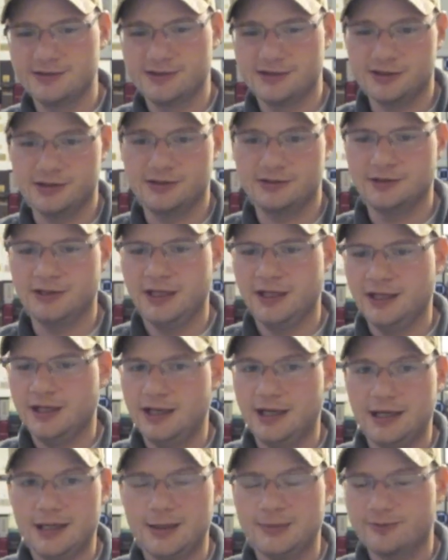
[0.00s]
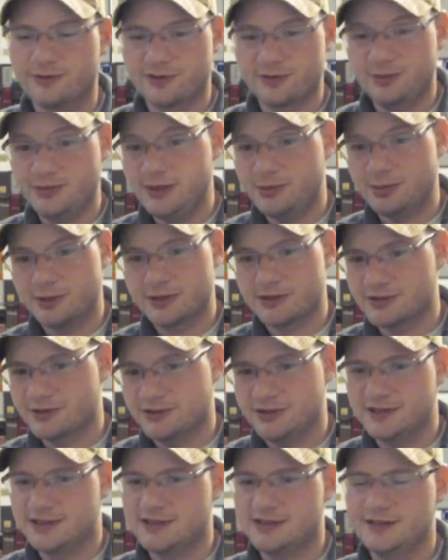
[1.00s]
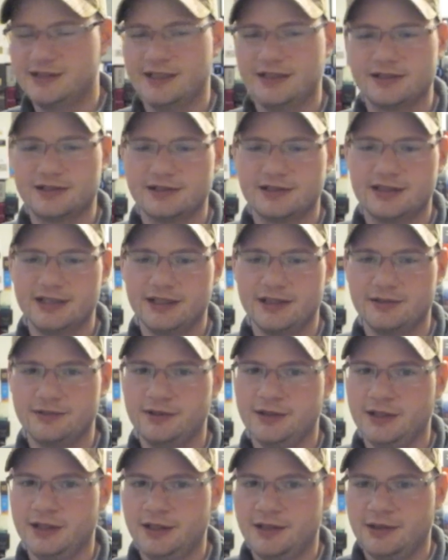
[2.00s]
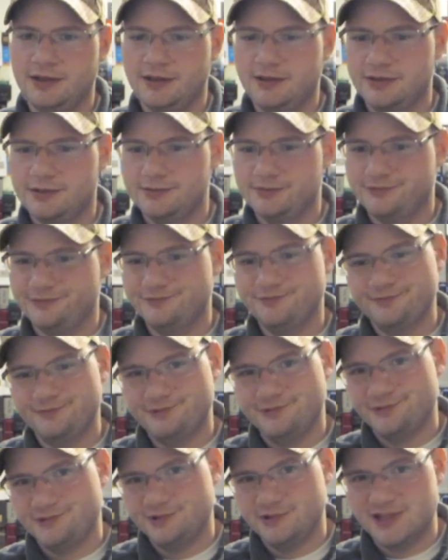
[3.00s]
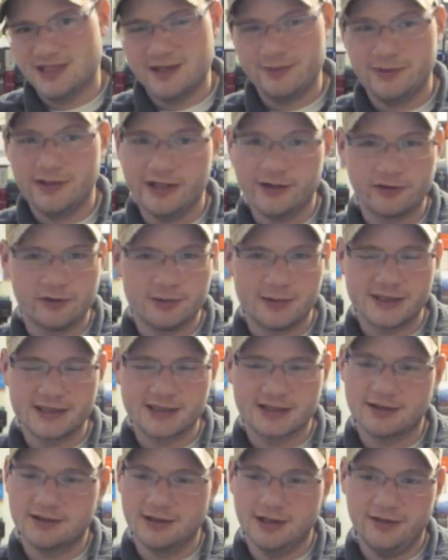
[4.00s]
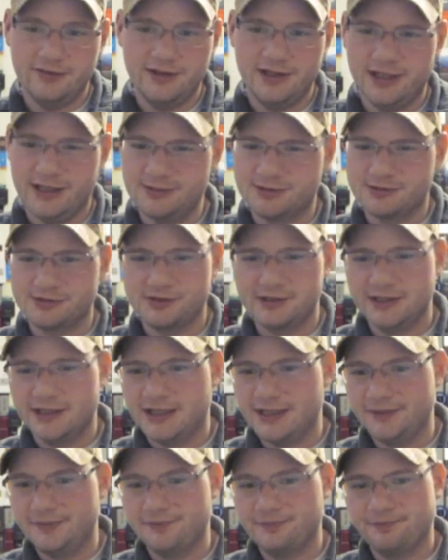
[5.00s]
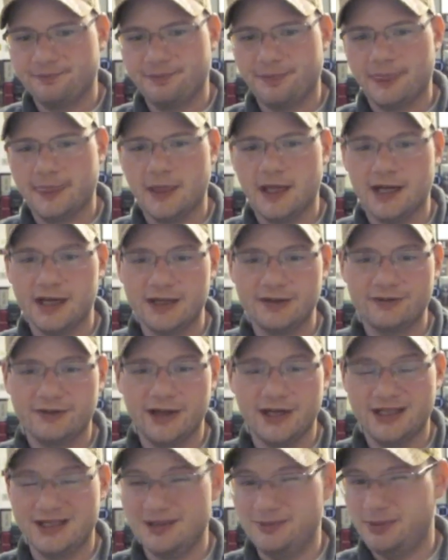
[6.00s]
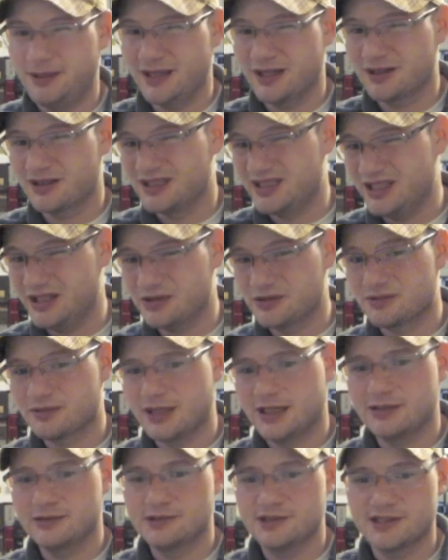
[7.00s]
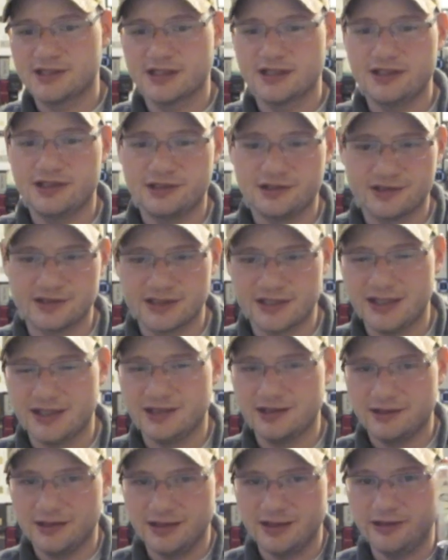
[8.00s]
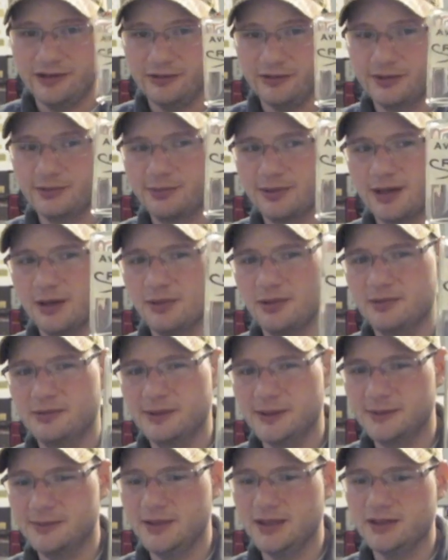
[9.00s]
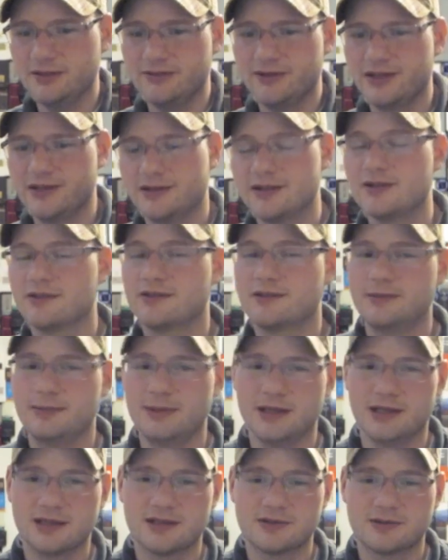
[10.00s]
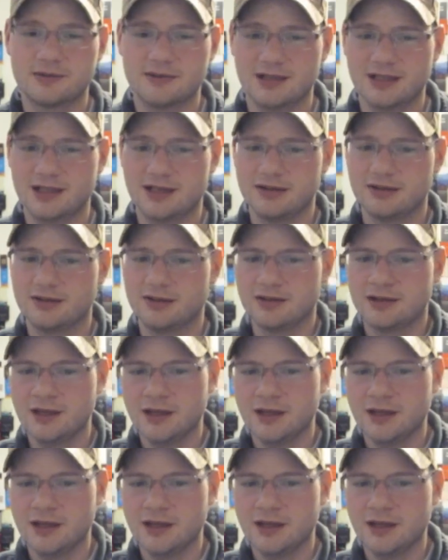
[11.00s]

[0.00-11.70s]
So for me personally, it's a 10 out of 10. Does that mean everybody's going to love it? Absolutely not. If I had to pick a year-round signature scent, it would probably be Aventus, to be honest with you guys.